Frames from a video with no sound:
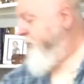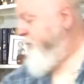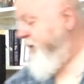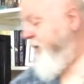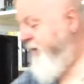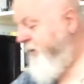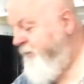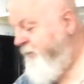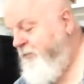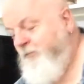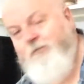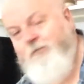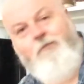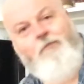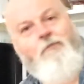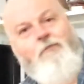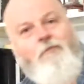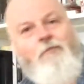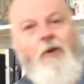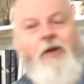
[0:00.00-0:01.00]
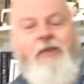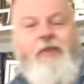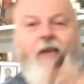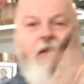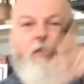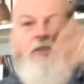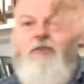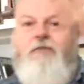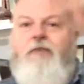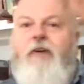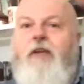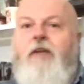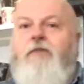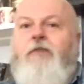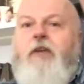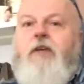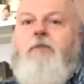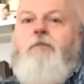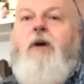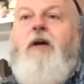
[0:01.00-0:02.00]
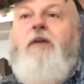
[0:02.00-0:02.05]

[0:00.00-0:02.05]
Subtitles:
But my next favourite,